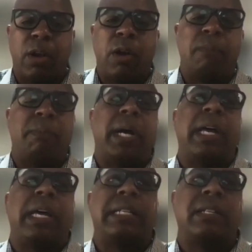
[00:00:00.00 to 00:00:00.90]

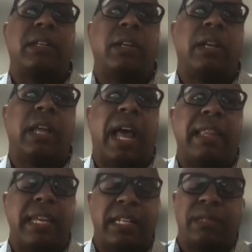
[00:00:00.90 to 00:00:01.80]
but I
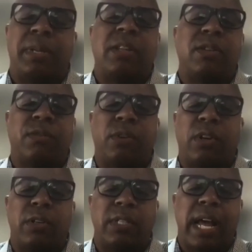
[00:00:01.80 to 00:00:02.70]
think it has been there for a
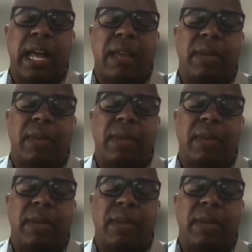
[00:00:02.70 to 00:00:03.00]
long time.